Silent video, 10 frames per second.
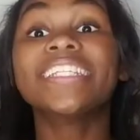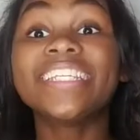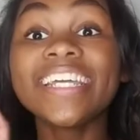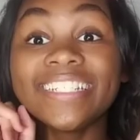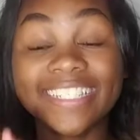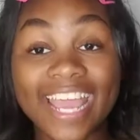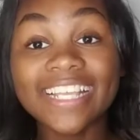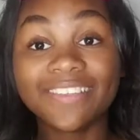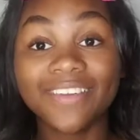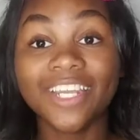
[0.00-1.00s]

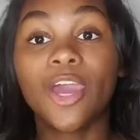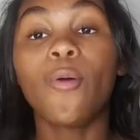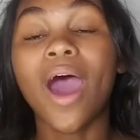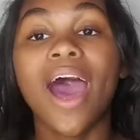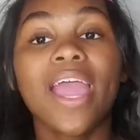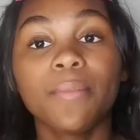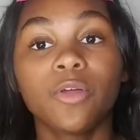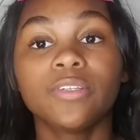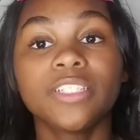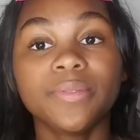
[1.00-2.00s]
Today's video, I am
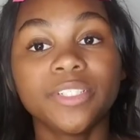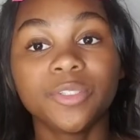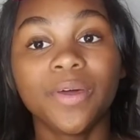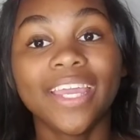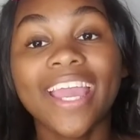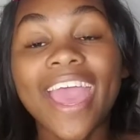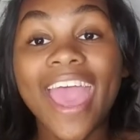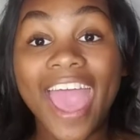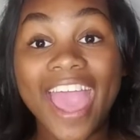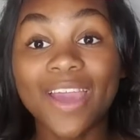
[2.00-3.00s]
going to be doing
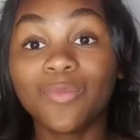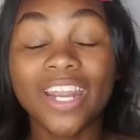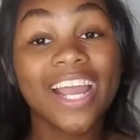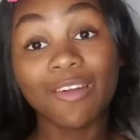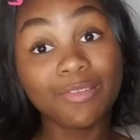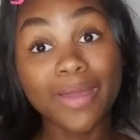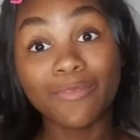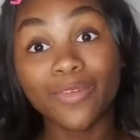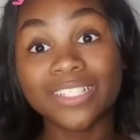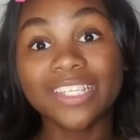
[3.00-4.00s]
a what I got for my
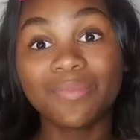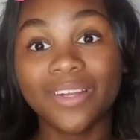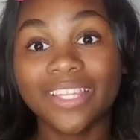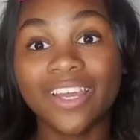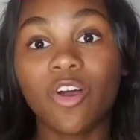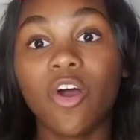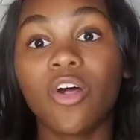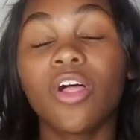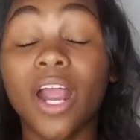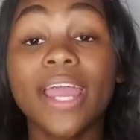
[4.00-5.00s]
14th birthday haul.